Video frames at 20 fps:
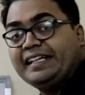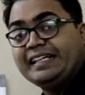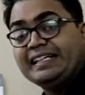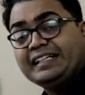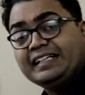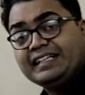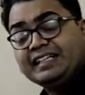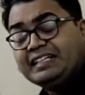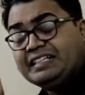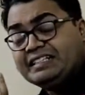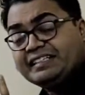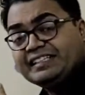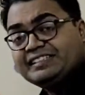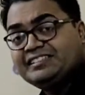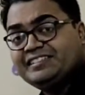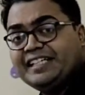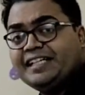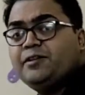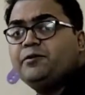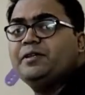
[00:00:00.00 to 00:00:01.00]
can
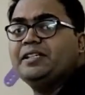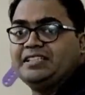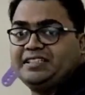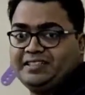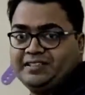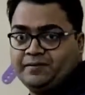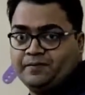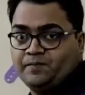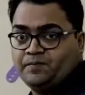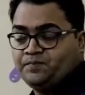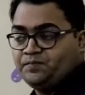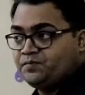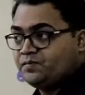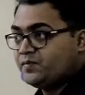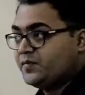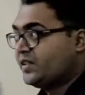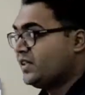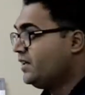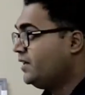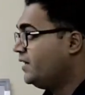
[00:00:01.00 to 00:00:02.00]
distinguish
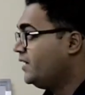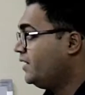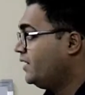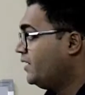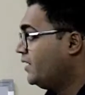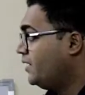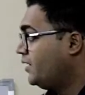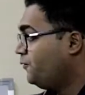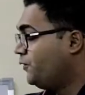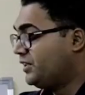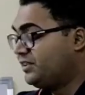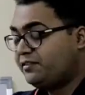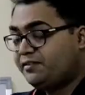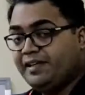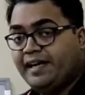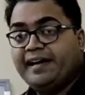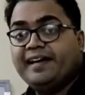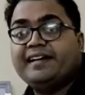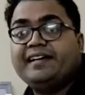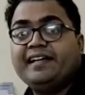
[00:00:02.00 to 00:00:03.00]
with
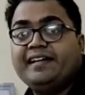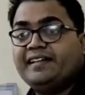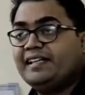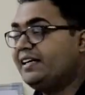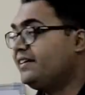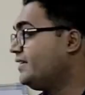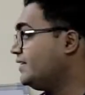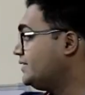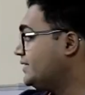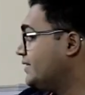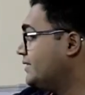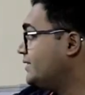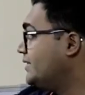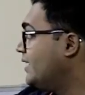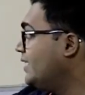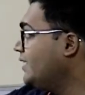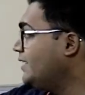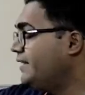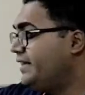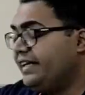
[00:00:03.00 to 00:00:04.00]
clarity that this is
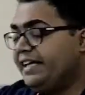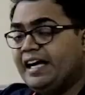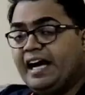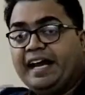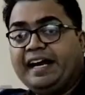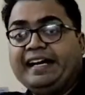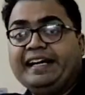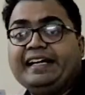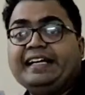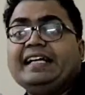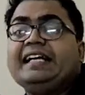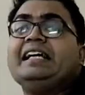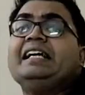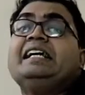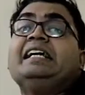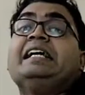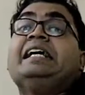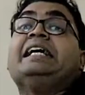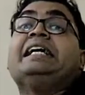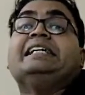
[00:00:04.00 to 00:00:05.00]
the tRNA
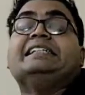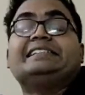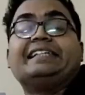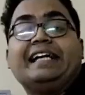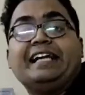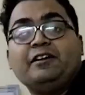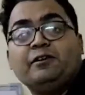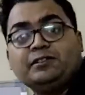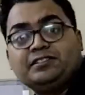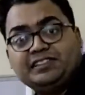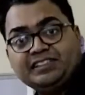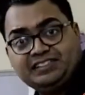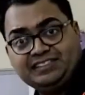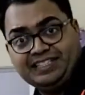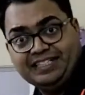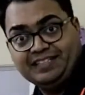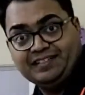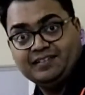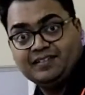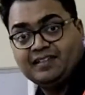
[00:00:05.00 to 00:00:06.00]

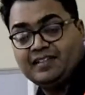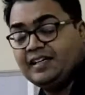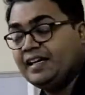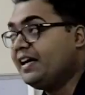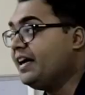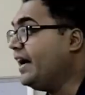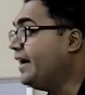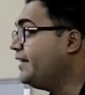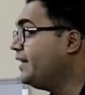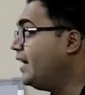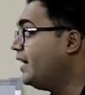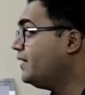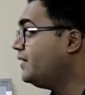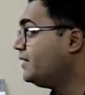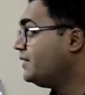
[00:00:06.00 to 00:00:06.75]
selenocysteine. And